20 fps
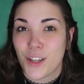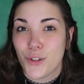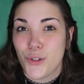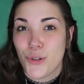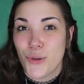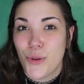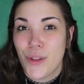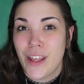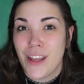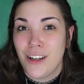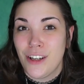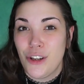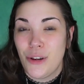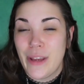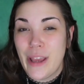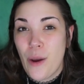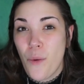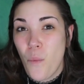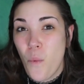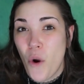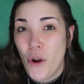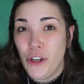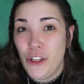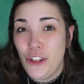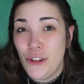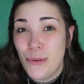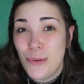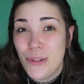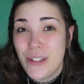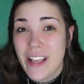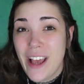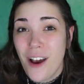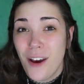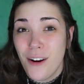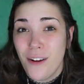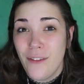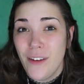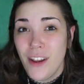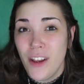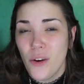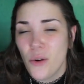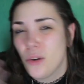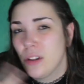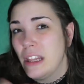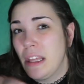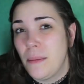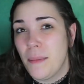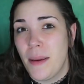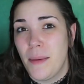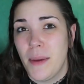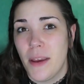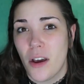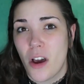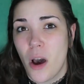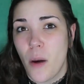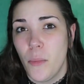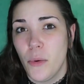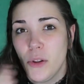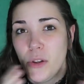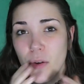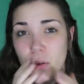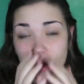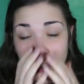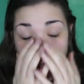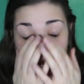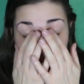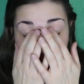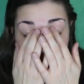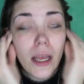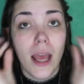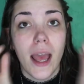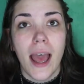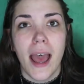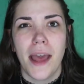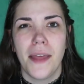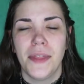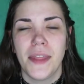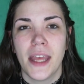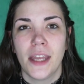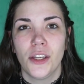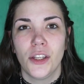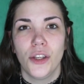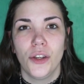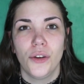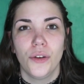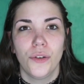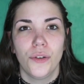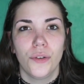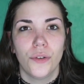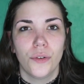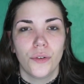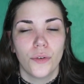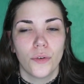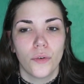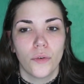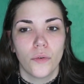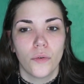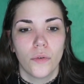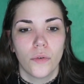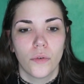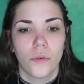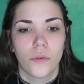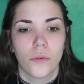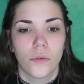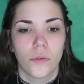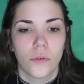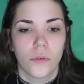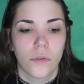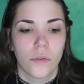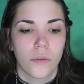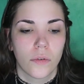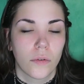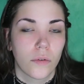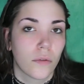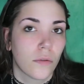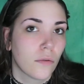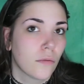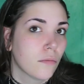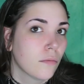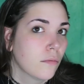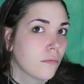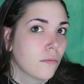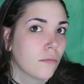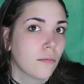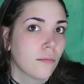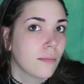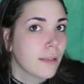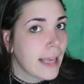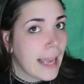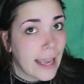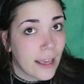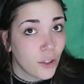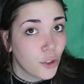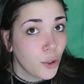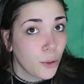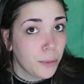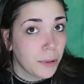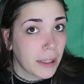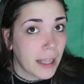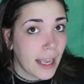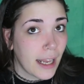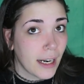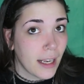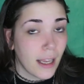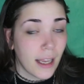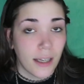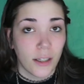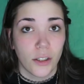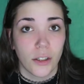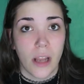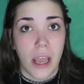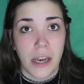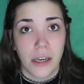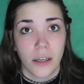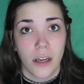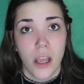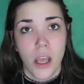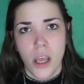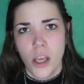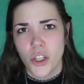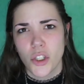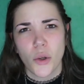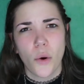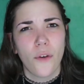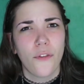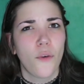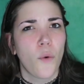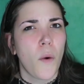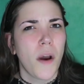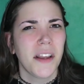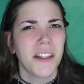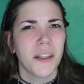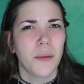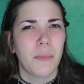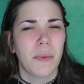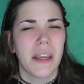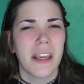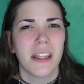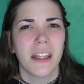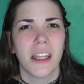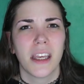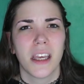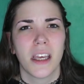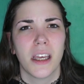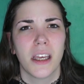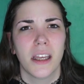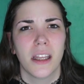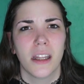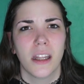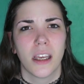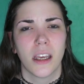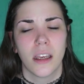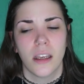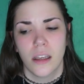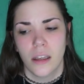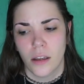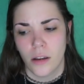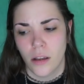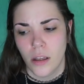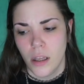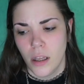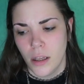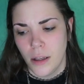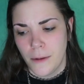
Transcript: So then you get one use out of it, or like maybe a couple uses, and then you can't duplicate it. And and so if it winds up being like a like a